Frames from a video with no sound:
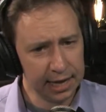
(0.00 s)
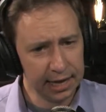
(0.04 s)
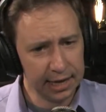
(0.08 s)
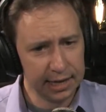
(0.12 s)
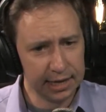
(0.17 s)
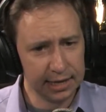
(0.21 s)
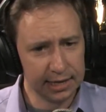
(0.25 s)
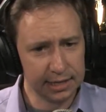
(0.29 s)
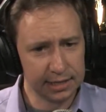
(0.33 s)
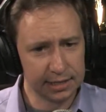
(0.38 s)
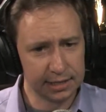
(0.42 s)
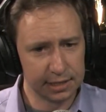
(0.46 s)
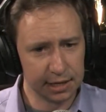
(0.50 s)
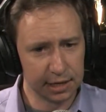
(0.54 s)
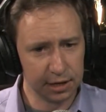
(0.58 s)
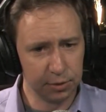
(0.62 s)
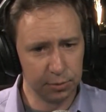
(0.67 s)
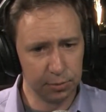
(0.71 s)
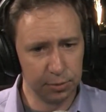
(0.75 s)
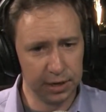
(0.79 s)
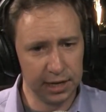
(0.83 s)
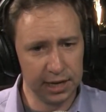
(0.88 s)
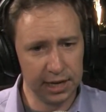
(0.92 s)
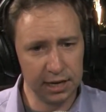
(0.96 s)
is
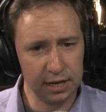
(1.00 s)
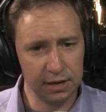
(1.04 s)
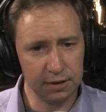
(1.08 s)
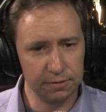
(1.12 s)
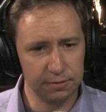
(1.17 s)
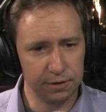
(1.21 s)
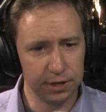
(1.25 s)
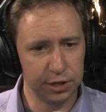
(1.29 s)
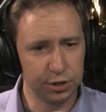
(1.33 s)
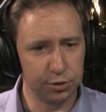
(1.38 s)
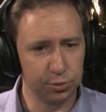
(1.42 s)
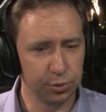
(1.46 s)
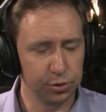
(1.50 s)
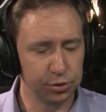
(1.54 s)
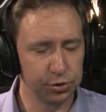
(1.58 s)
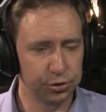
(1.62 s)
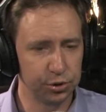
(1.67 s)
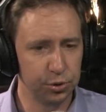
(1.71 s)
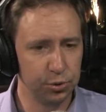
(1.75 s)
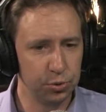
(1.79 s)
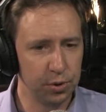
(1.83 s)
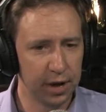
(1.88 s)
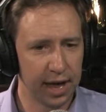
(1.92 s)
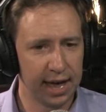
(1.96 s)
individuals
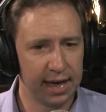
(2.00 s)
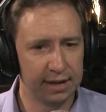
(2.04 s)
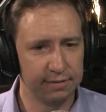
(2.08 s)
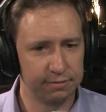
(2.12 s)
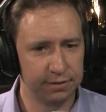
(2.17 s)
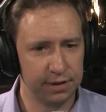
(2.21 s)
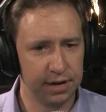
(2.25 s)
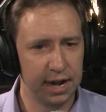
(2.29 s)
who have